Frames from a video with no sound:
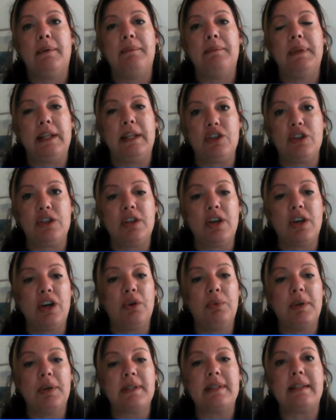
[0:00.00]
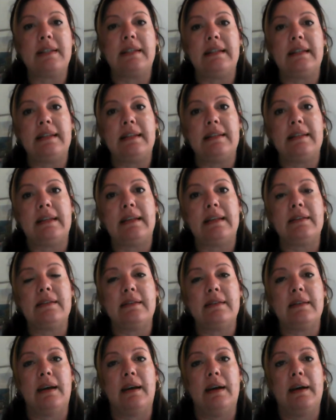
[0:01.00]
let you know what statistics
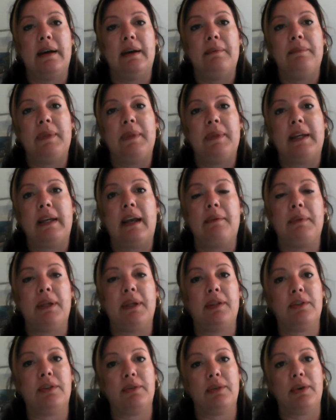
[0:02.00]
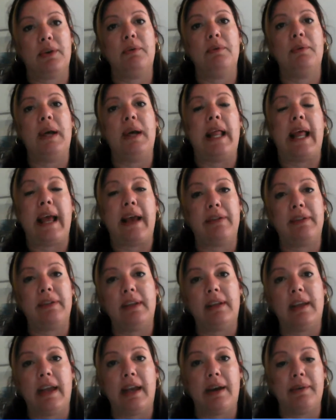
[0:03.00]
are coming through, and how
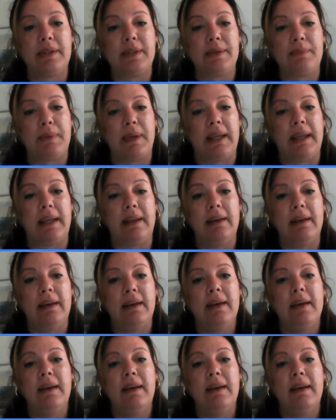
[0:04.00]
it's being